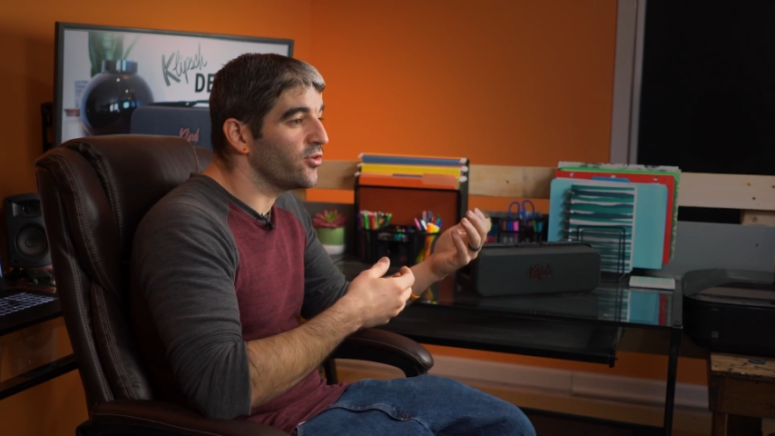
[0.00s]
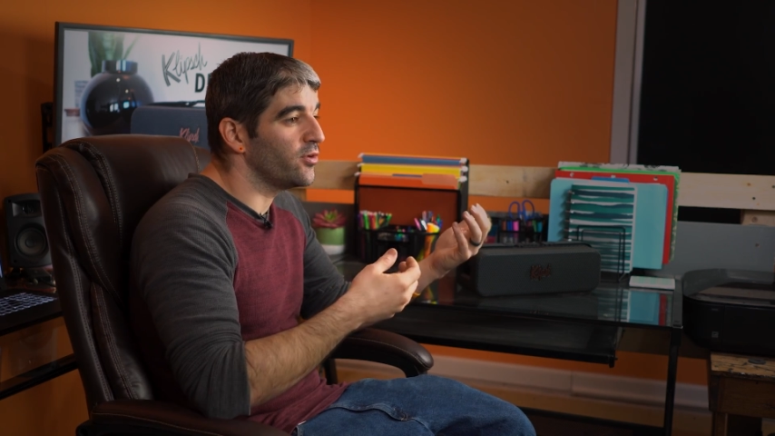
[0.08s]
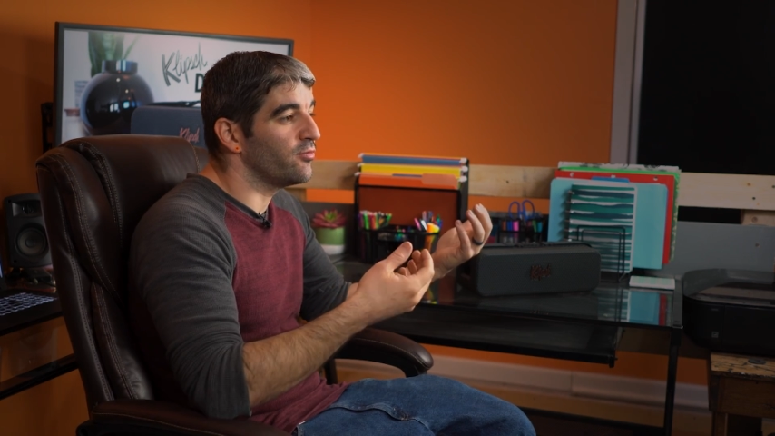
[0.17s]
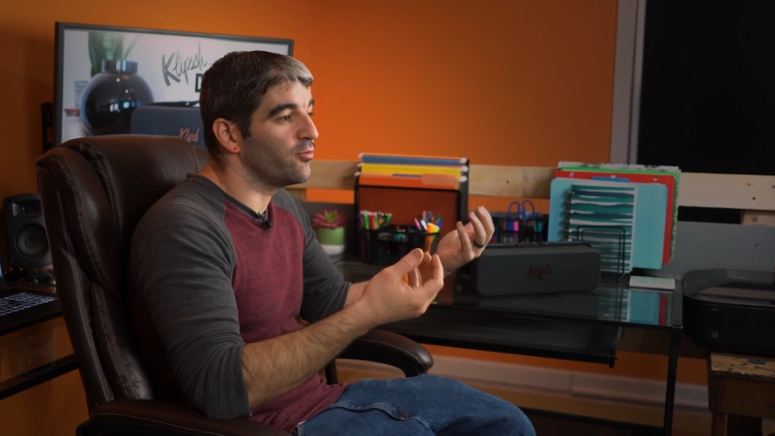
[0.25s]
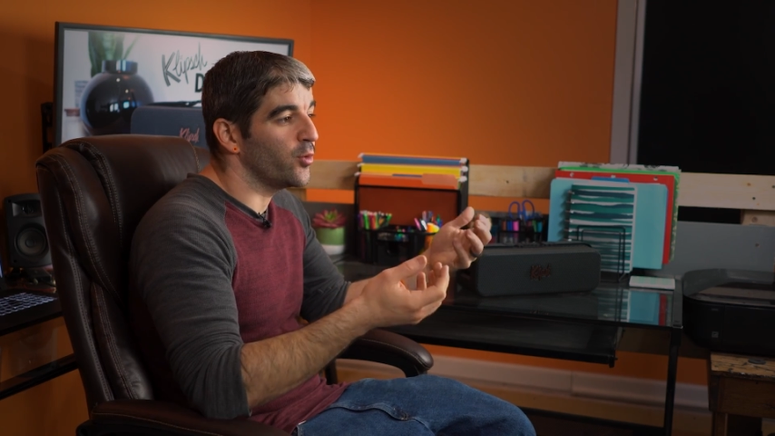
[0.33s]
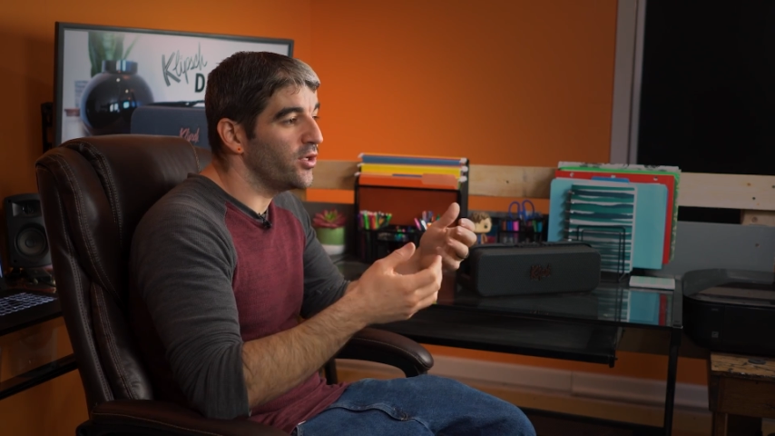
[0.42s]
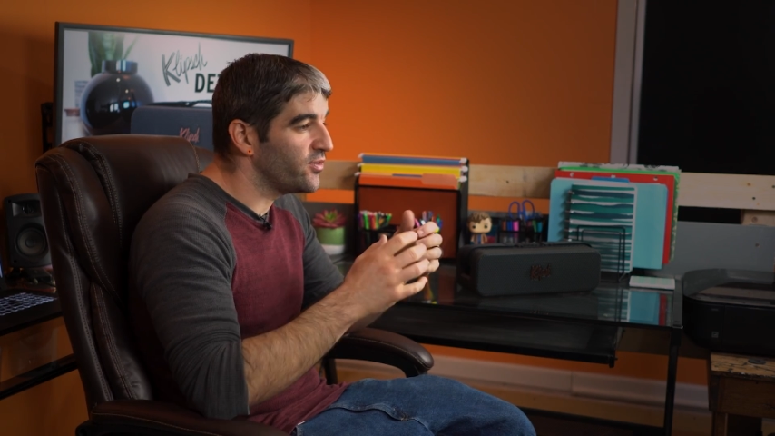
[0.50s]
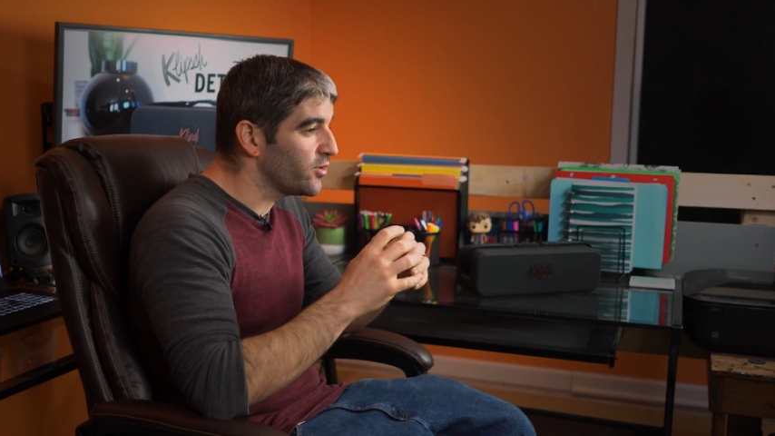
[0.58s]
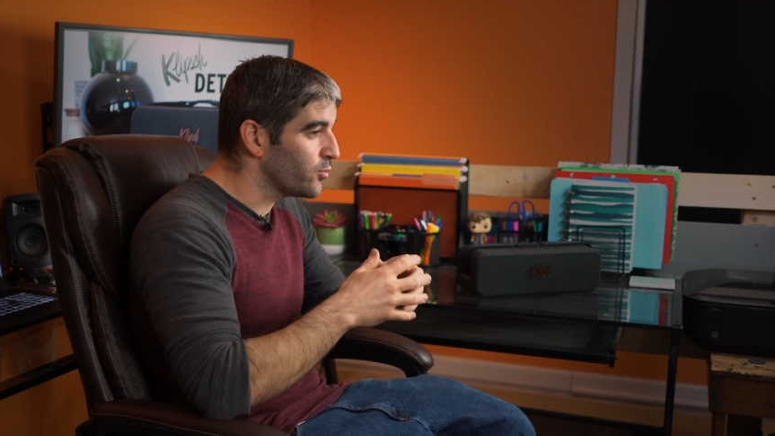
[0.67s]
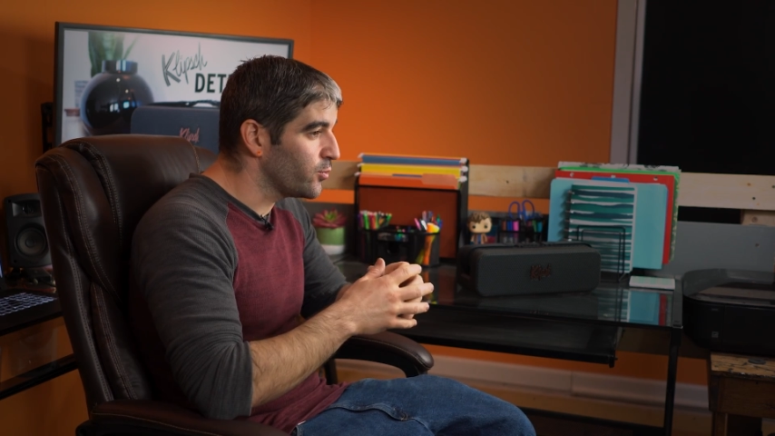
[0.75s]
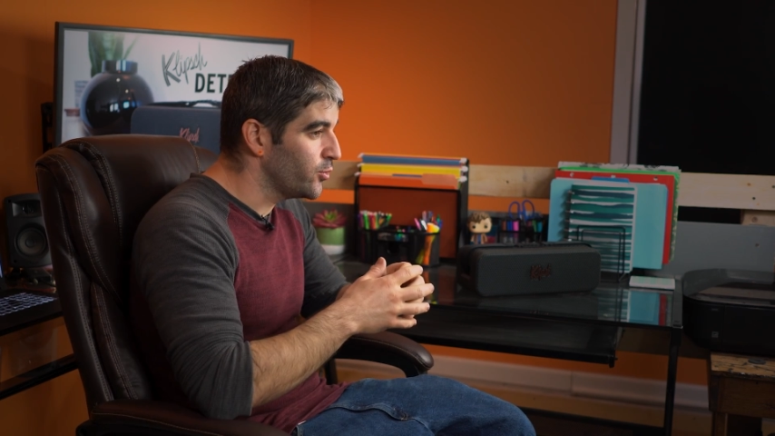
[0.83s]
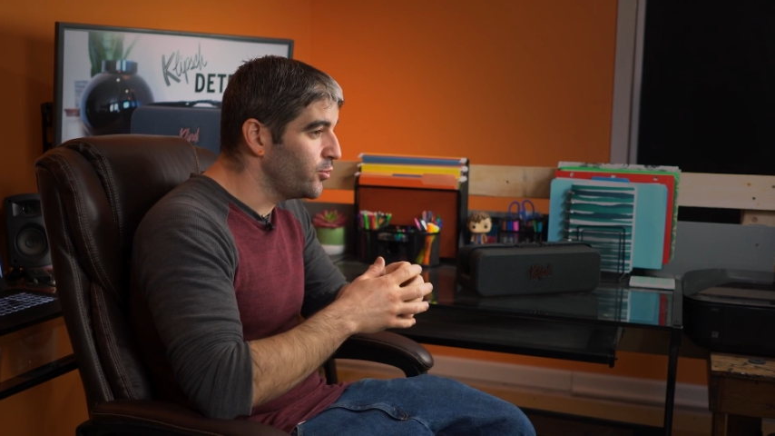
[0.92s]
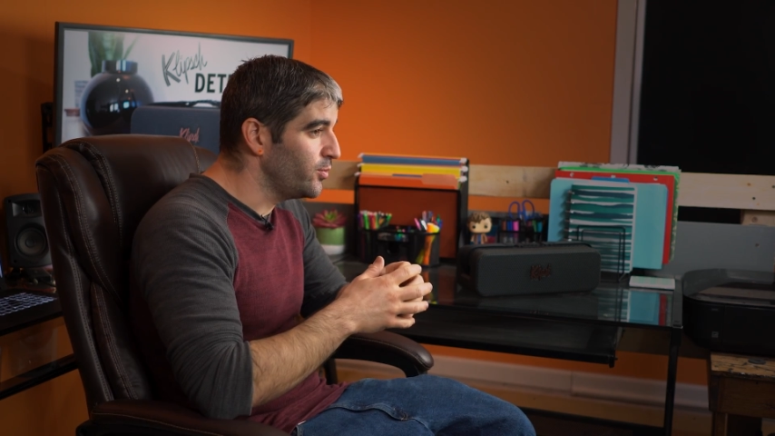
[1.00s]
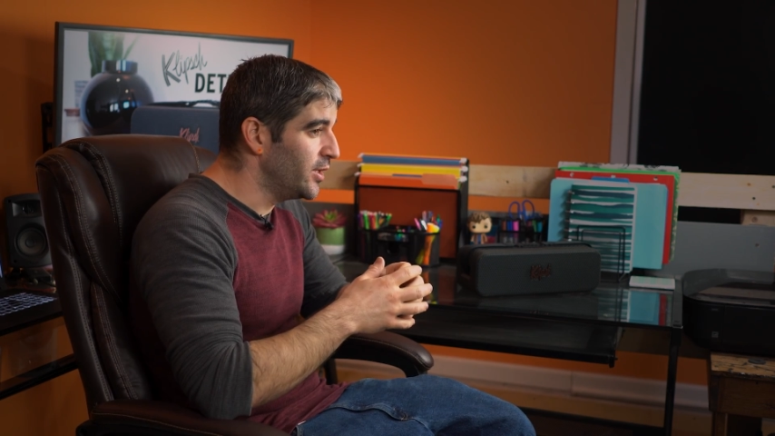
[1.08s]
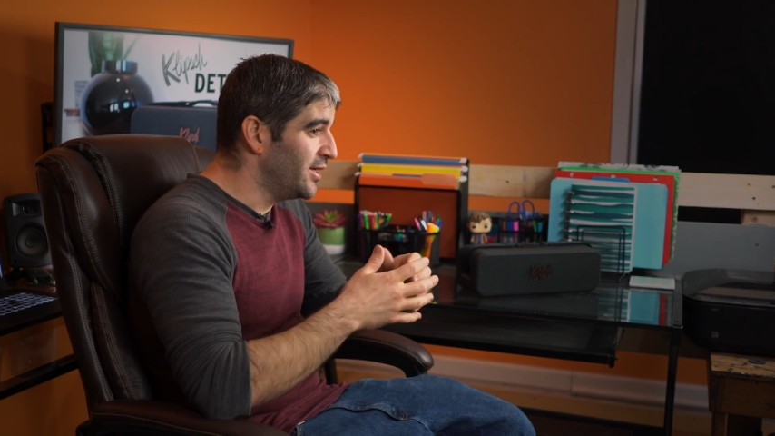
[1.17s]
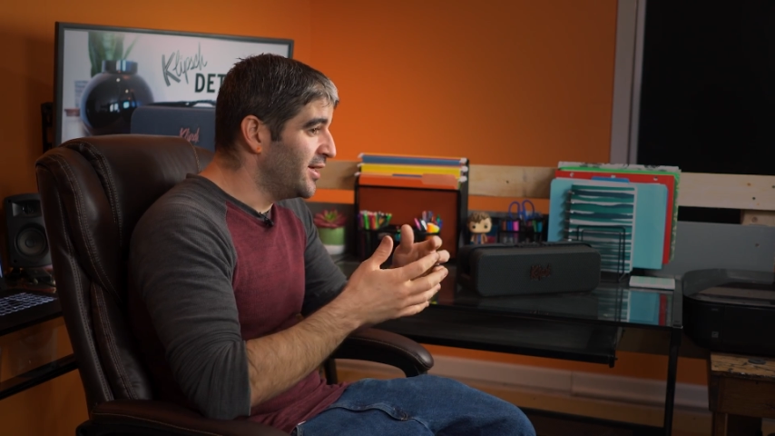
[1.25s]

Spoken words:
and voids in the room,